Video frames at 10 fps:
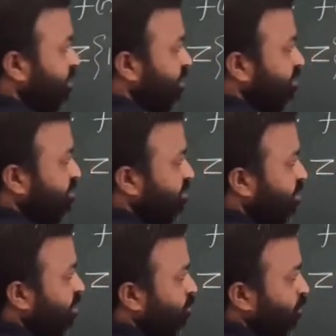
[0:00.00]

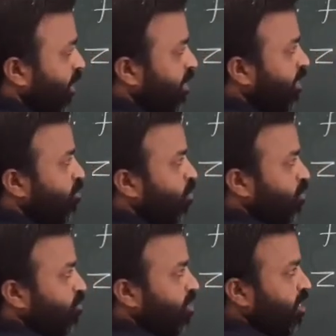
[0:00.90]
this, for n equal
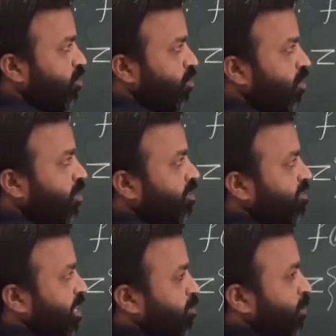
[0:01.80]
to
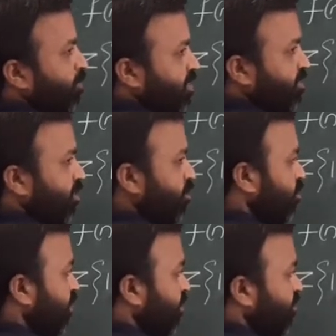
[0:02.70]
0, z power
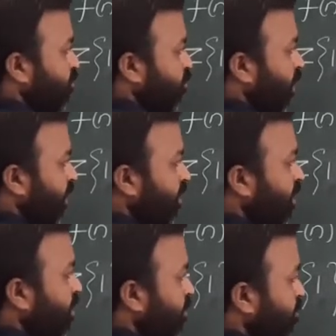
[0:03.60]
0, that is
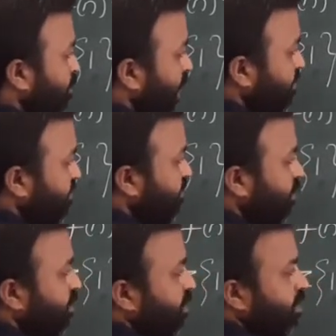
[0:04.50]
1,
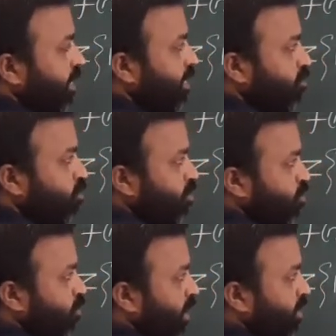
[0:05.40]
plus n equal
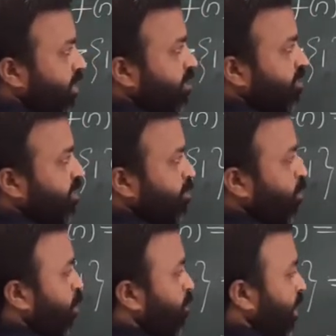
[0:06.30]
to 1, z
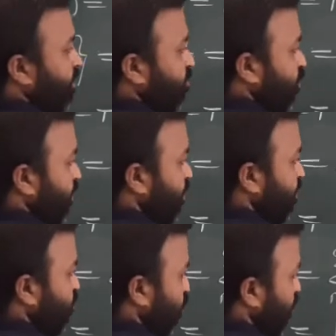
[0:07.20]
power minus 1, that
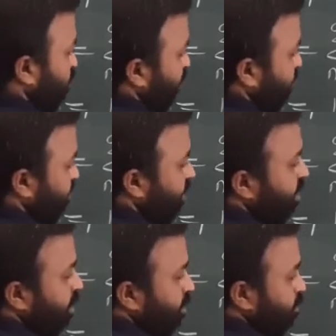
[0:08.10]
is 1 by
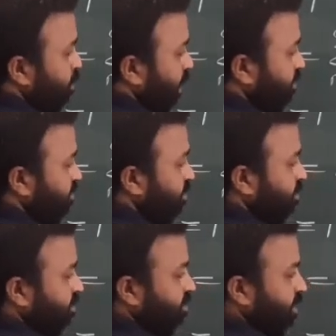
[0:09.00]
z,
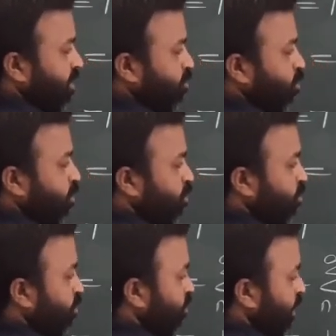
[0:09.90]
plus z equal
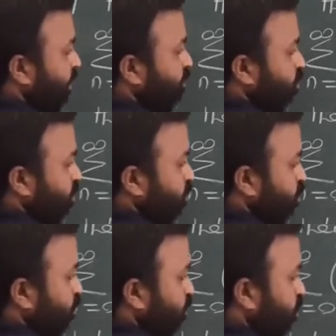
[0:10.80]
to n equal to
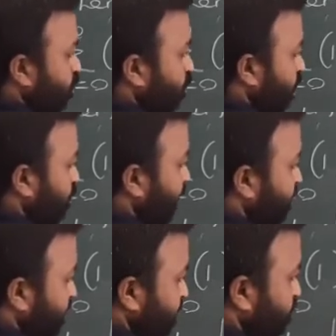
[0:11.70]
2, 1 by
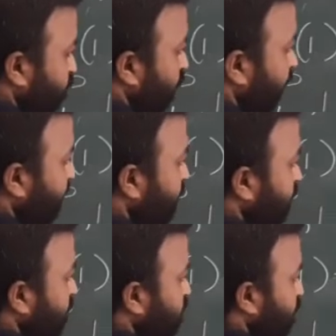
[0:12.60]
z
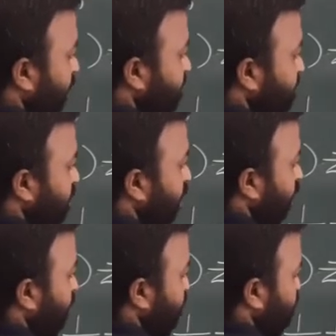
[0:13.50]
square, plus and so